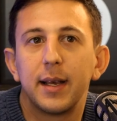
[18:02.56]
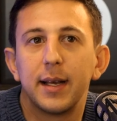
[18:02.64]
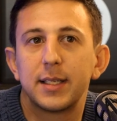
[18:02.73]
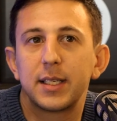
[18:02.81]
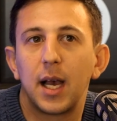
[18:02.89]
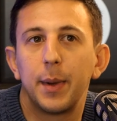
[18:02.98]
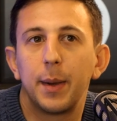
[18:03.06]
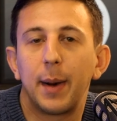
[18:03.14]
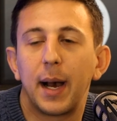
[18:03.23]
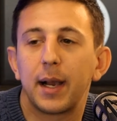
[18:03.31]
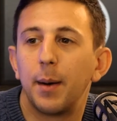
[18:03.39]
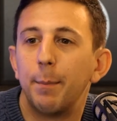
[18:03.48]
is coming
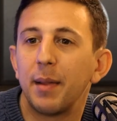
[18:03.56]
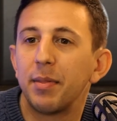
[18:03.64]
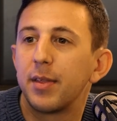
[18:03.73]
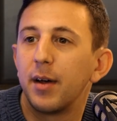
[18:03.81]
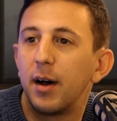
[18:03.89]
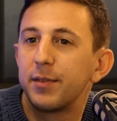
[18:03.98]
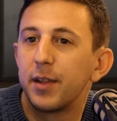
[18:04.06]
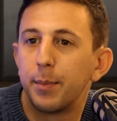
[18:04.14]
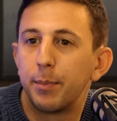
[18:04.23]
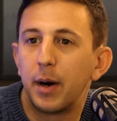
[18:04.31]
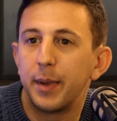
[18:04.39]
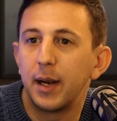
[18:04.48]
back a month after the
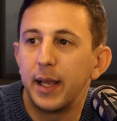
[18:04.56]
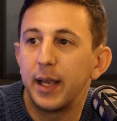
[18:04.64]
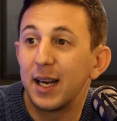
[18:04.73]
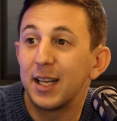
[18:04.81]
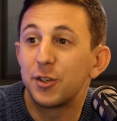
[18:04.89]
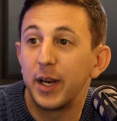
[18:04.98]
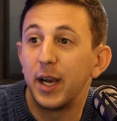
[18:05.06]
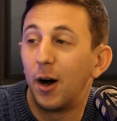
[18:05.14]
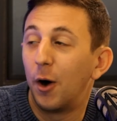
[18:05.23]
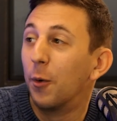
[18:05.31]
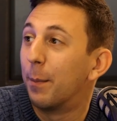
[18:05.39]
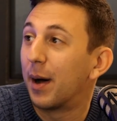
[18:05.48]
Premier League, literally a
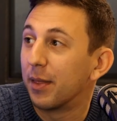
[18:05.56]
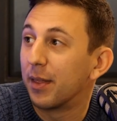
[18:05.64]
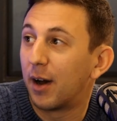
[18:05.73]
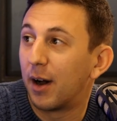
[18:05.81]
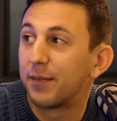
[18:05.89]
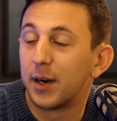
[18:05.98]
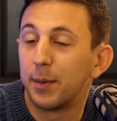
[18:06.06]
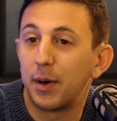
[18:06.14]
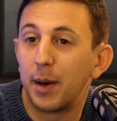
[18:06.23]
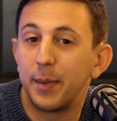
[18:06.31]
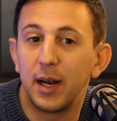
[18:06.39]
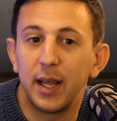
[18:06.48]
whole month after the
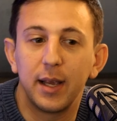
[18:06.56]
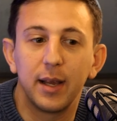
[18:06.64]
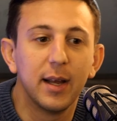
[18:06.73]
Premier League.